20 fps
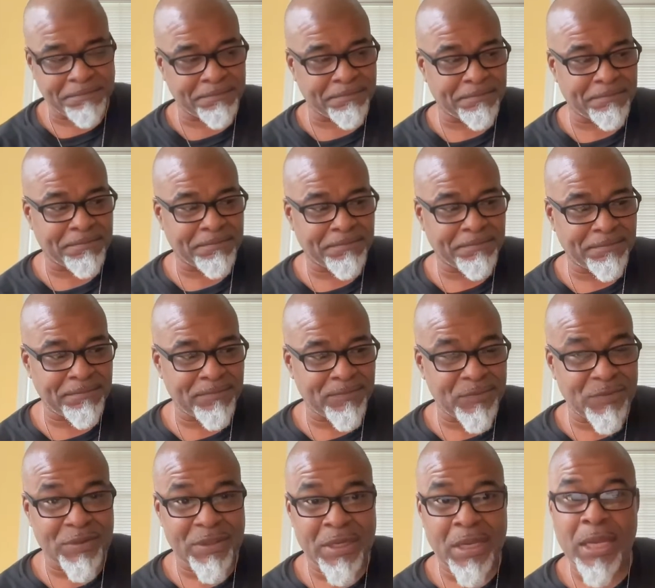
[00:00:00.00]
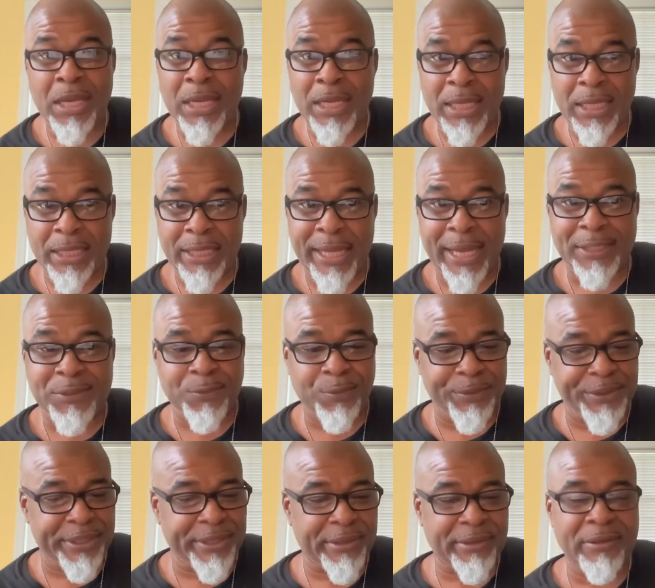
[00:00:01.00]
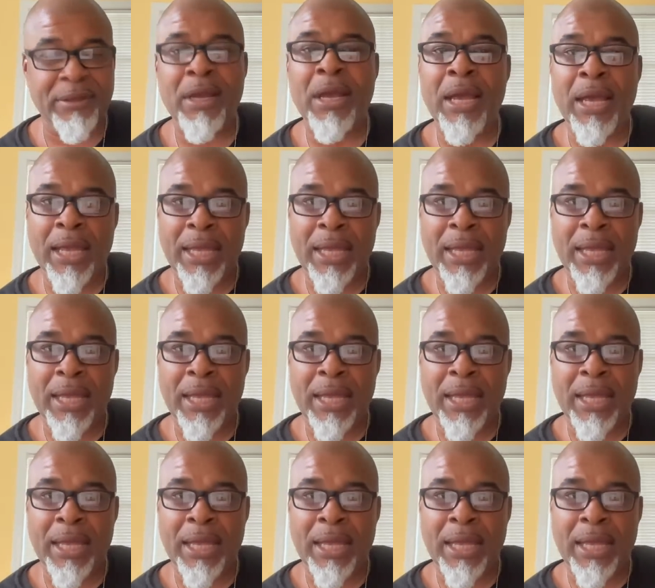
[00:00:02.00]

Hmm. That's weird.